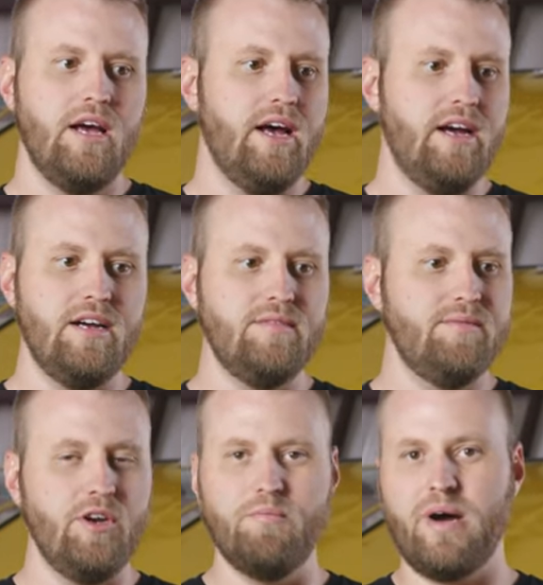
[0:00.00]
uh,
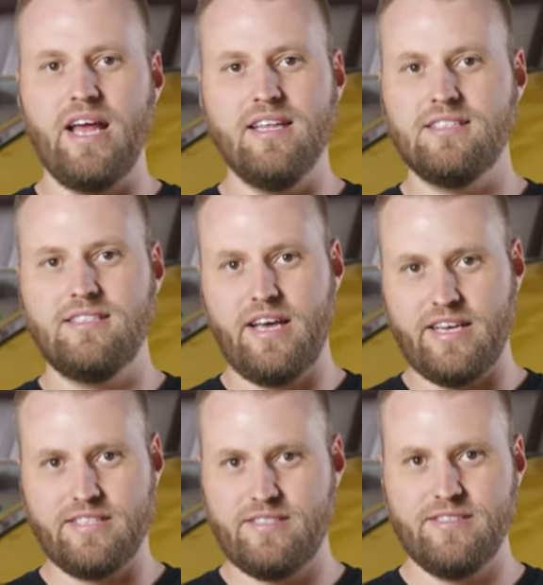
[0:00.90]
you know, pilot's
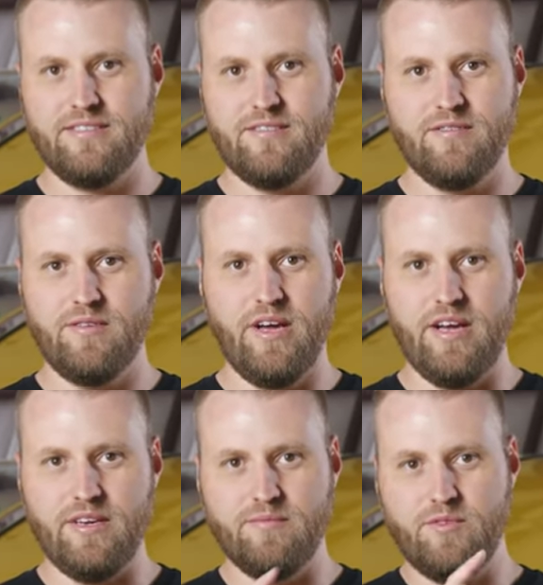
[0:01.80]
test
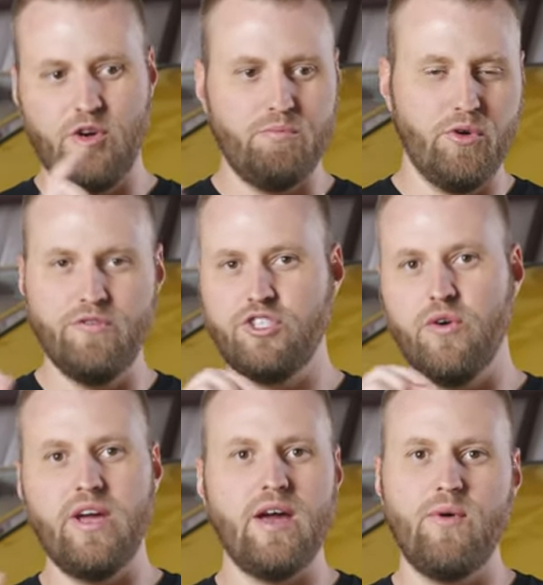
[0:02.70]
uh, you know, proof
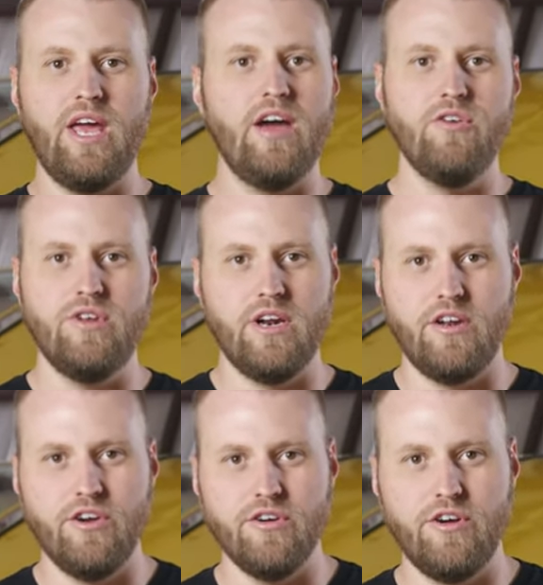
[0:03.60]
showing how, you did
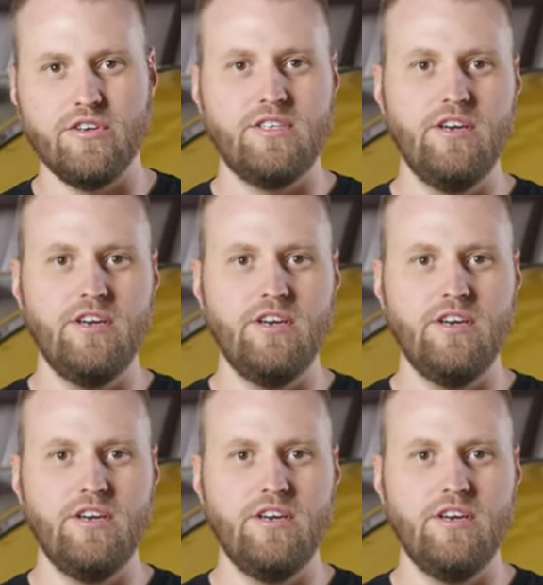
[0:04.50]
on your, your,